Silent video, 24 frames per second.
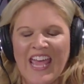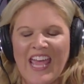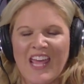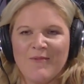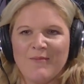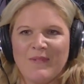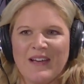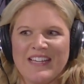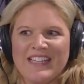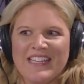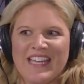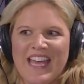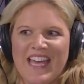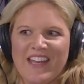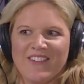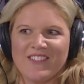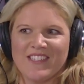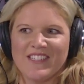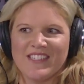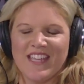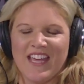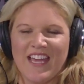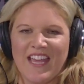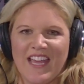and my dad
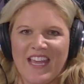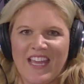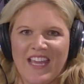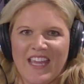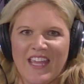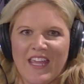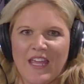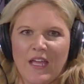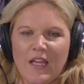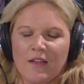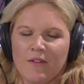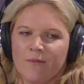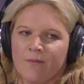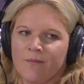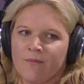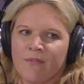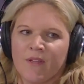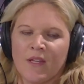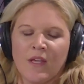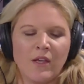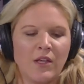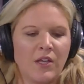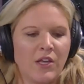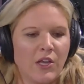was like,
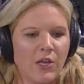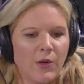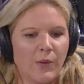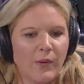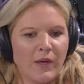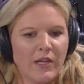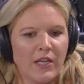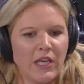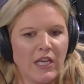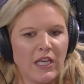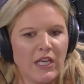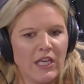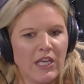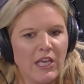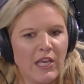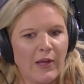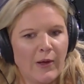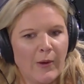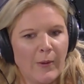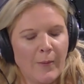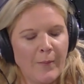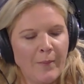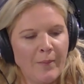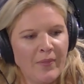You know what you need to
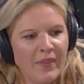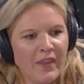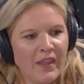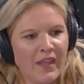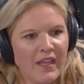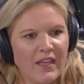do?